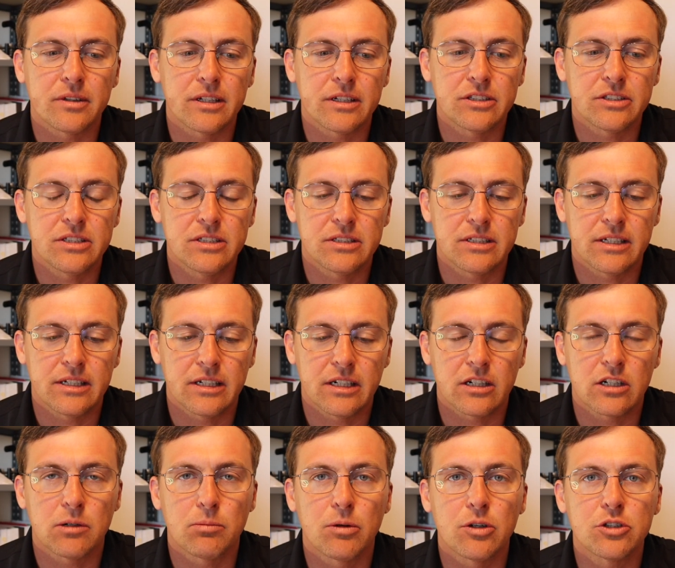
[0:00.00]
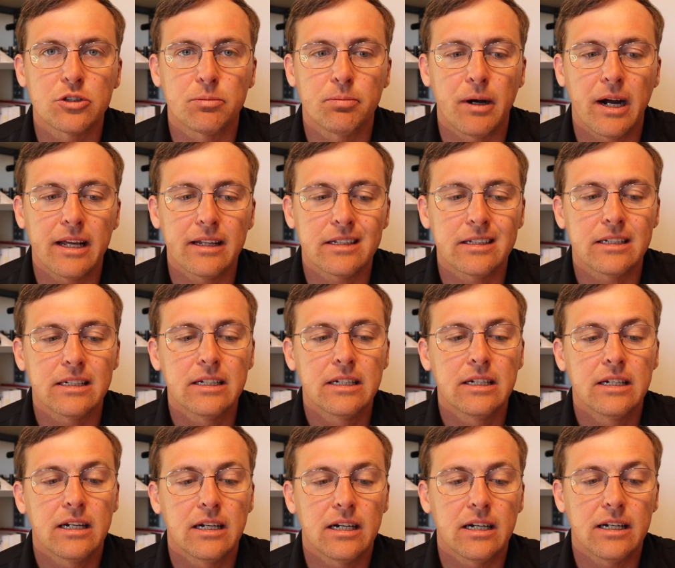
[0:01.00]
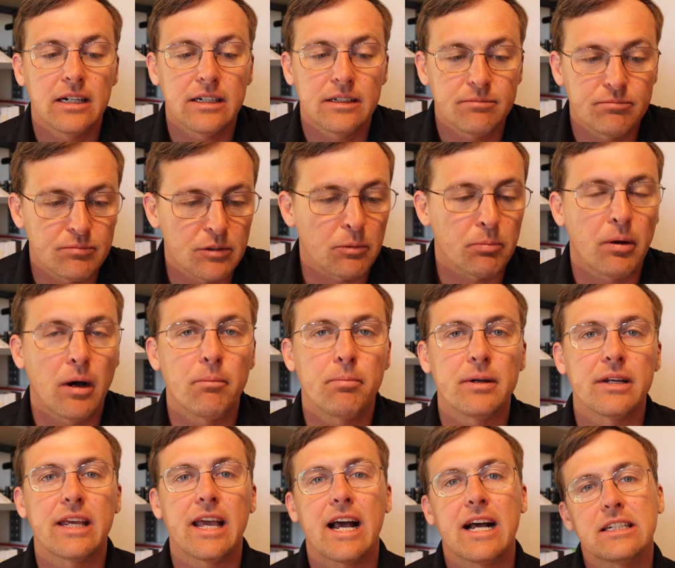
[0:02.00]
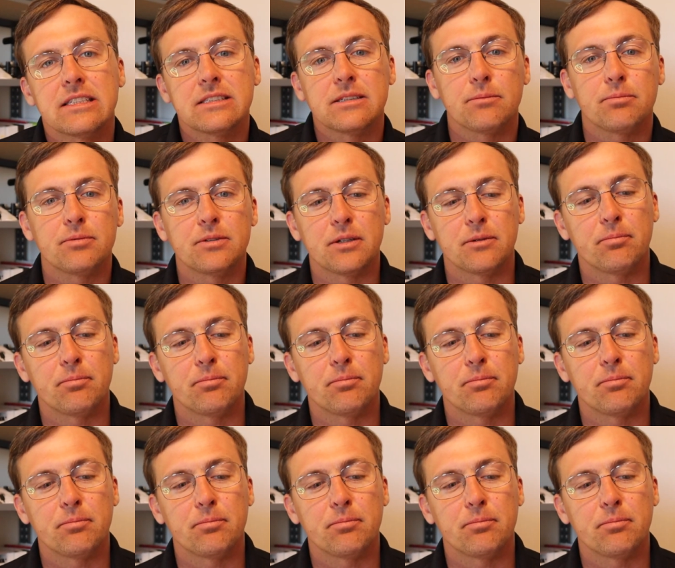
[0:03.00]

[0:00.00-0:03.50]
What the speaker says: there. She's a commercial pilot, you know, pumping gas to